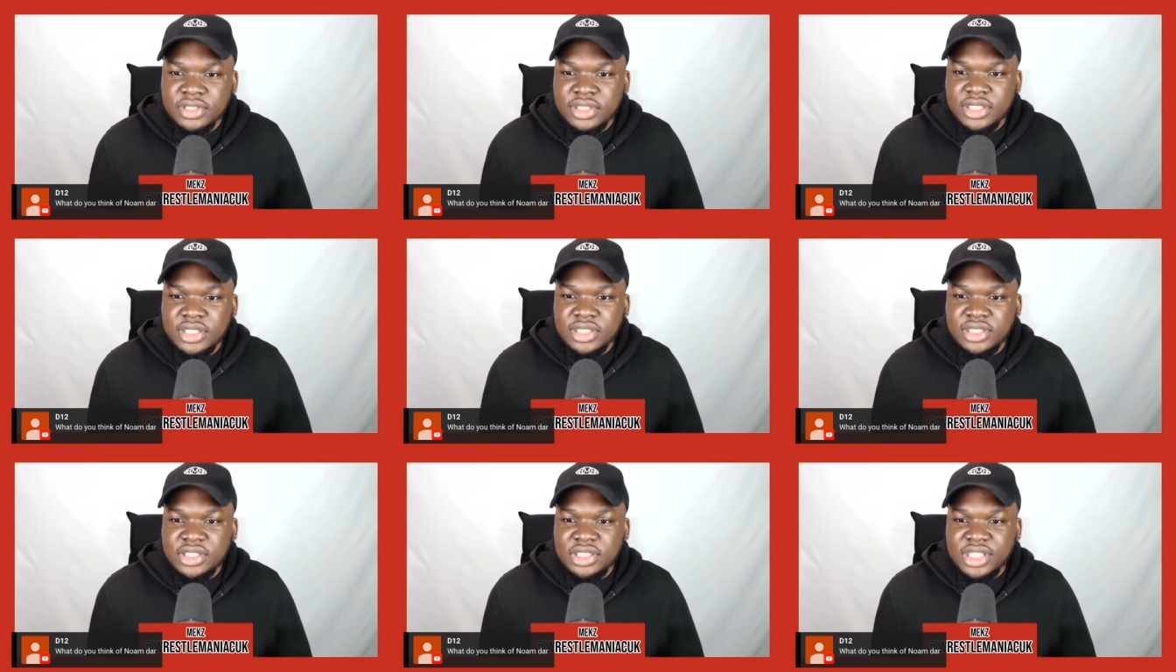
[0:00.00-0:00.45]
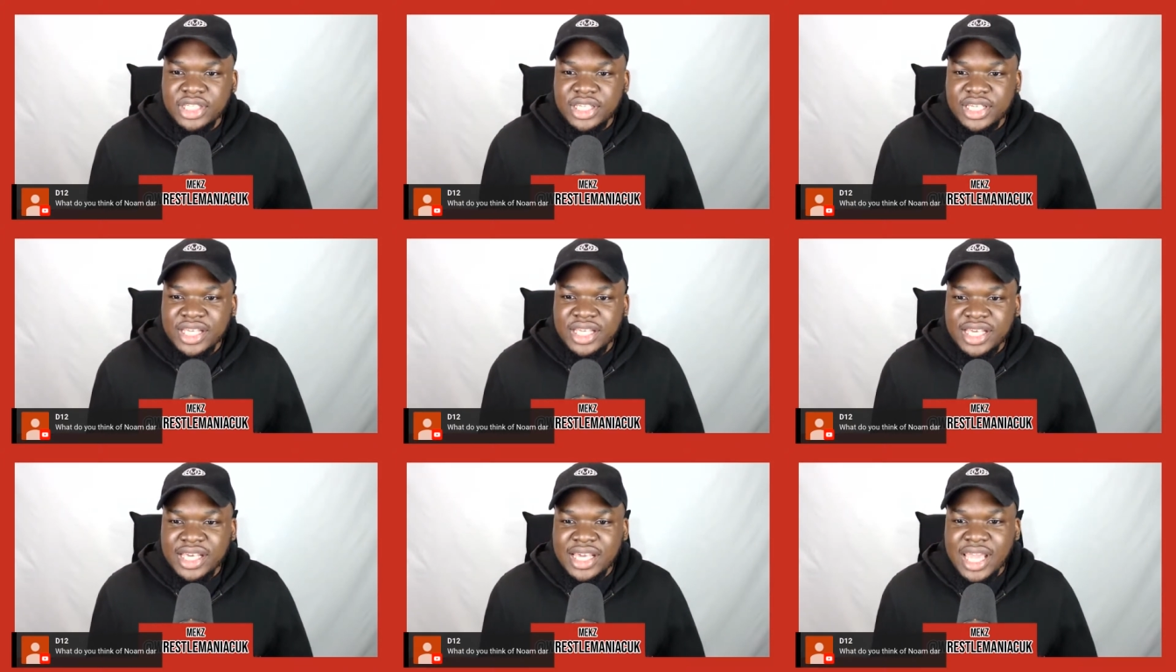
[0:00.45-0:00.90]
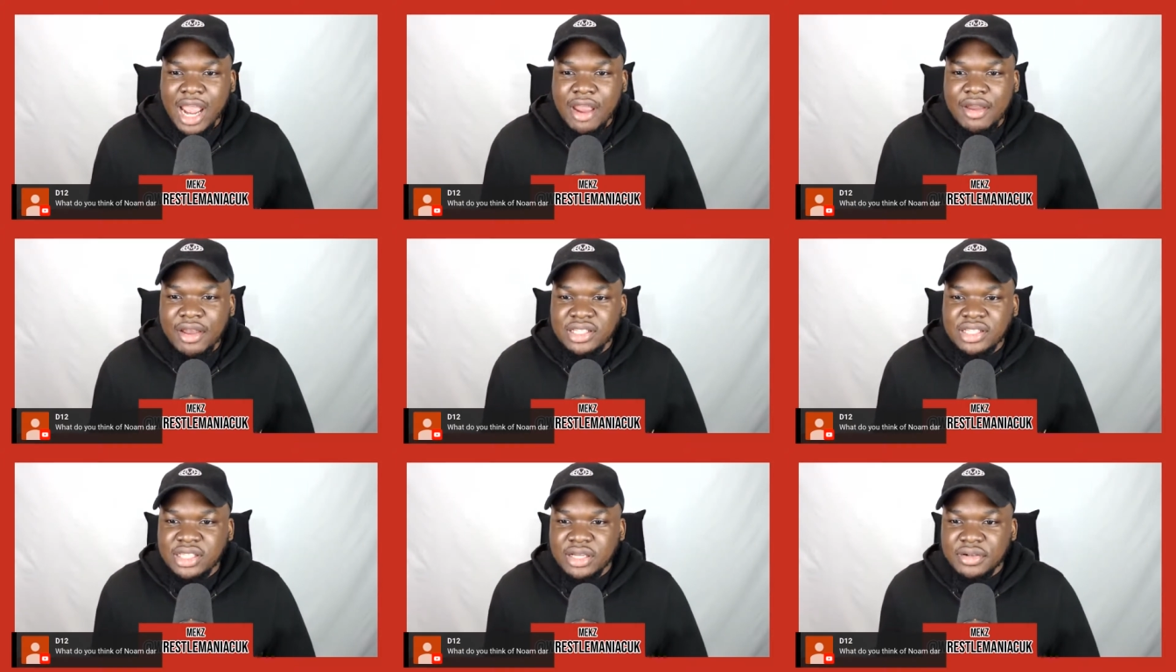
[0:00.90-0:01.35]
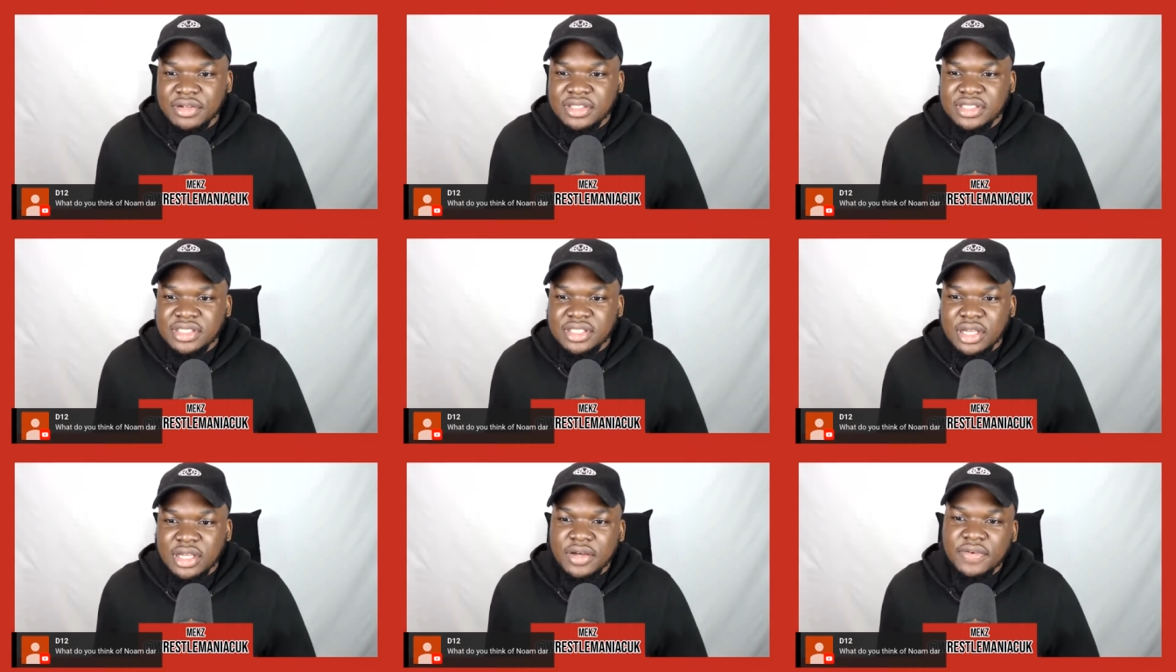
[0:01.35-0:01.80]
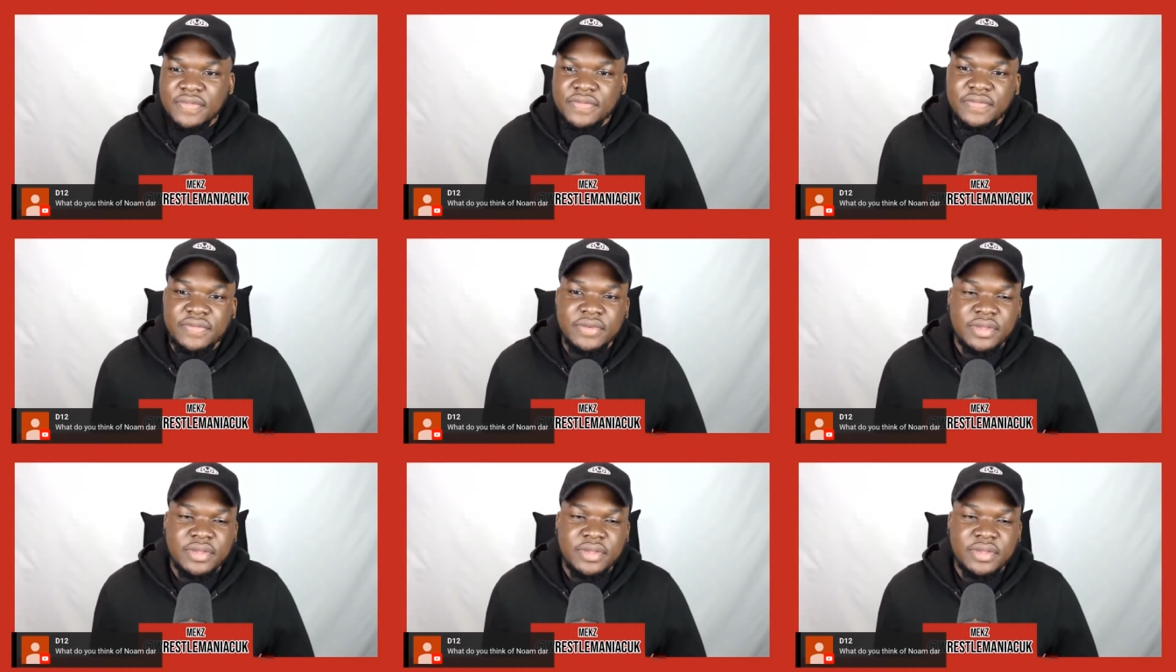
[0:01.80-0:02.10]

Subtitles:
cheeky character and stuff.